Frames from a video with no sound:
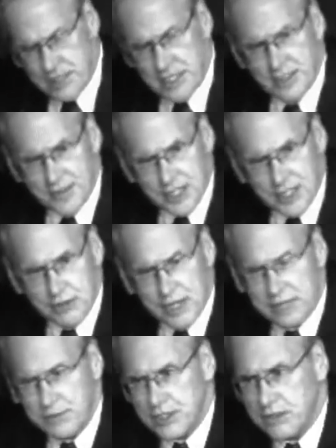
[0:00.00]
significant
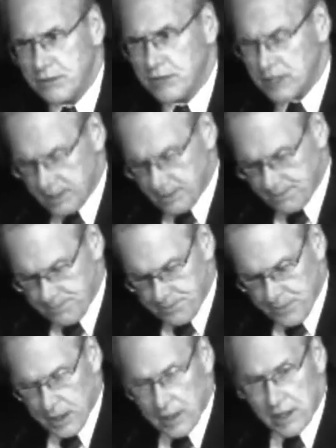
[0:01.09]
transmission work,
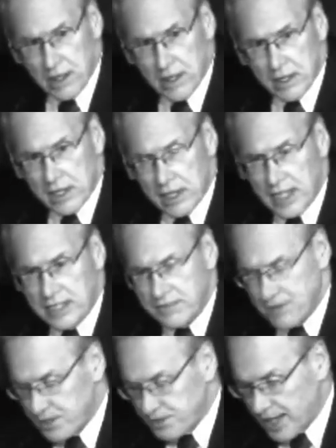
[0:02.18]
and lots
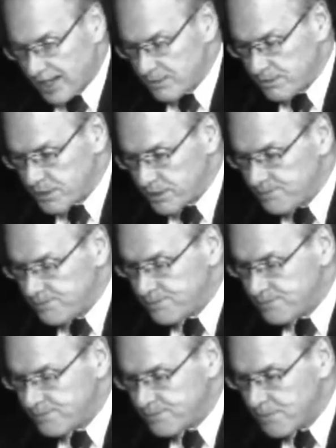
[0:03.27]
of other items.
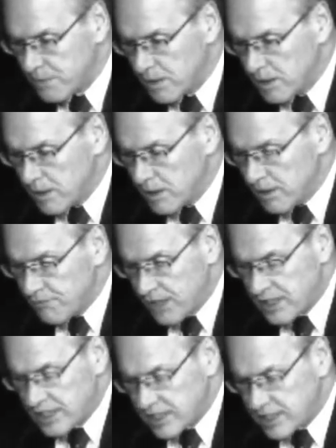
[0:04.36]

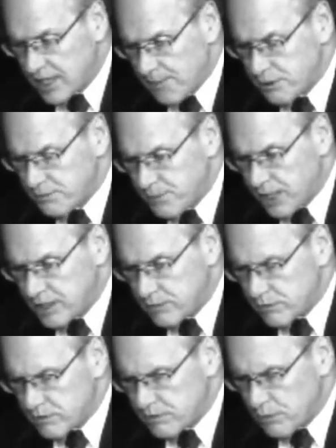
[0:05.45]
Funding this capital budget
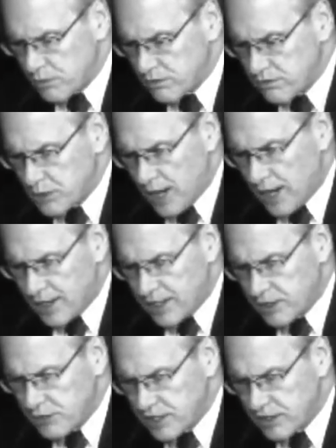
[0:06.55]
will require an
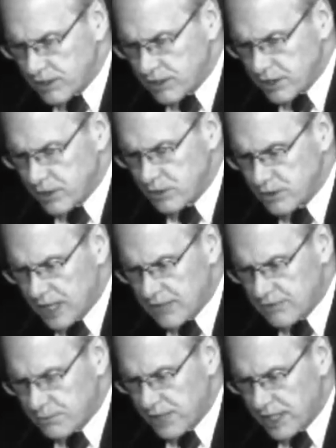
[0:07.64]
increase in our total debt
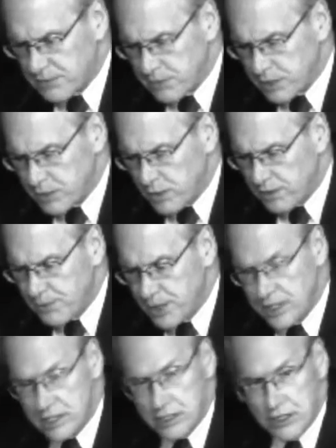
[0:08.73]
of approximately $1
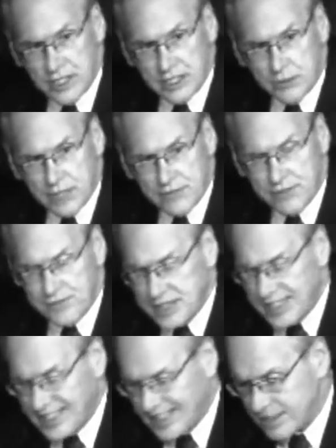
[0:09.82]
billion during 2015.